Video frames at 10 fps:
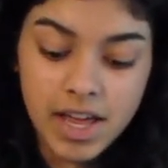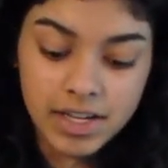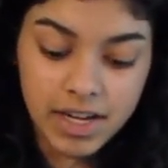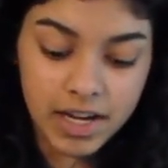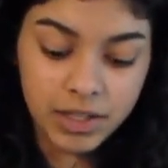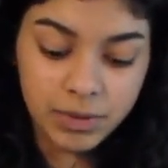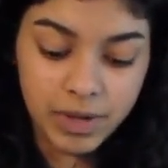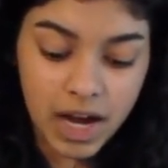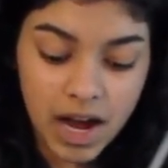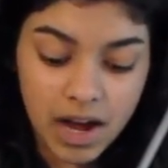Next,
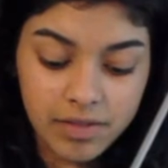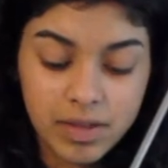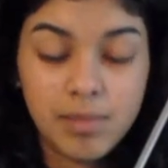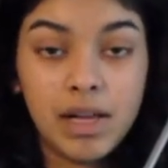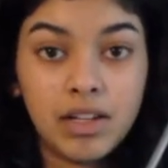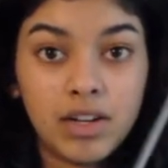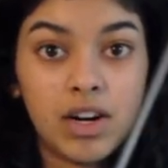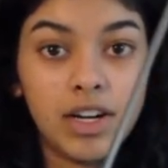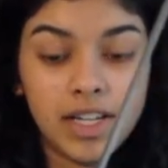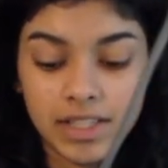we have the bell
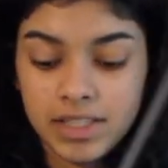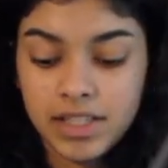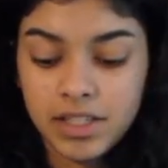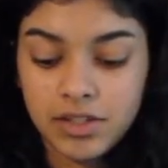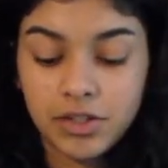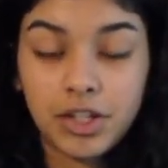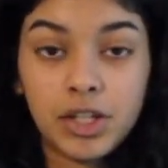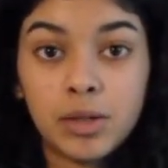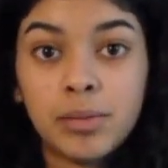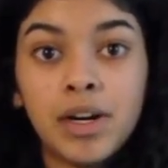guard. It's this
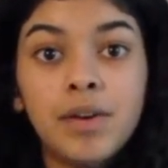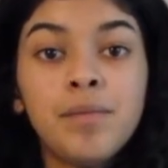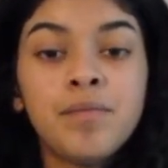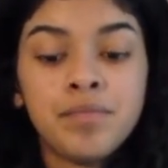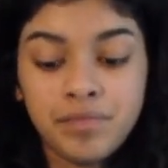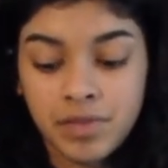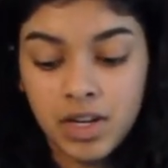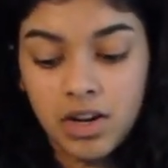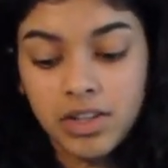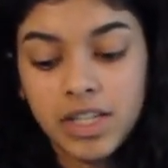circular part.
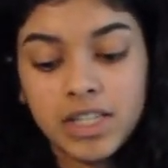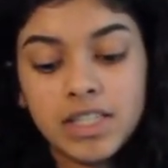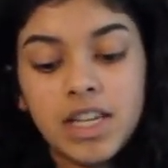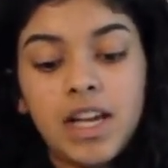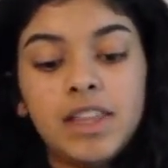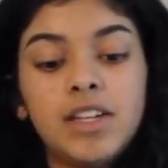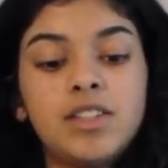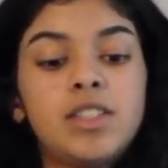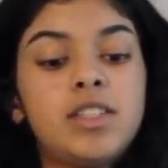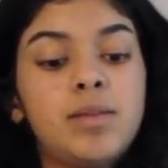On the inside,
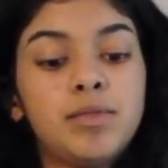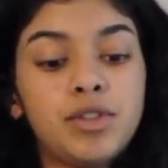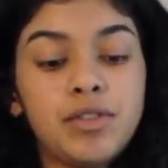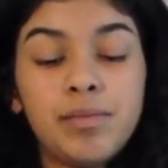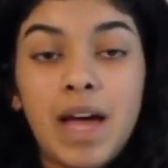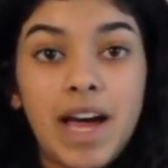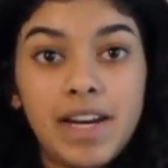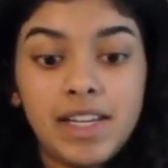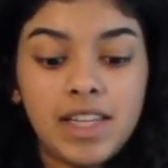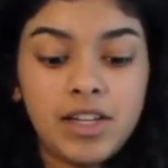there's some sort of
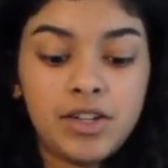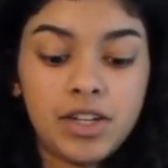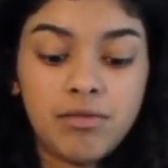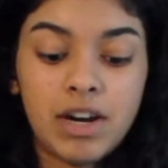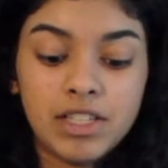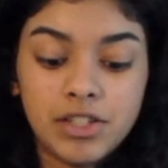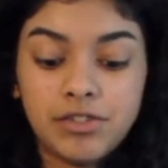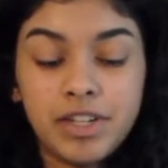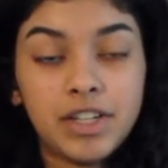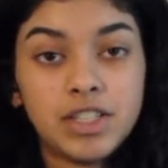padding that you can rest your
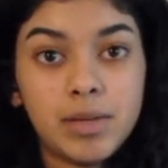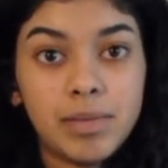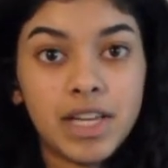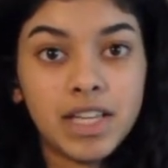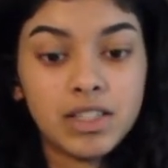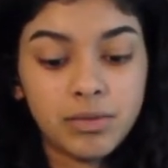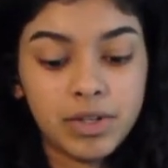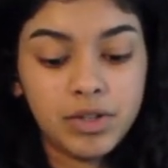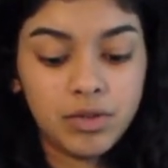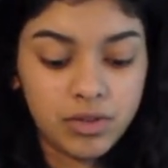fingers up against when
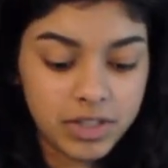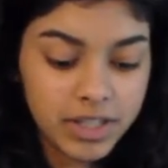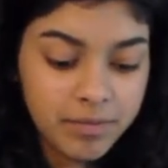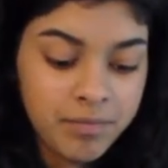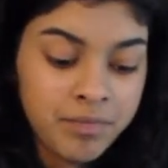you hold it.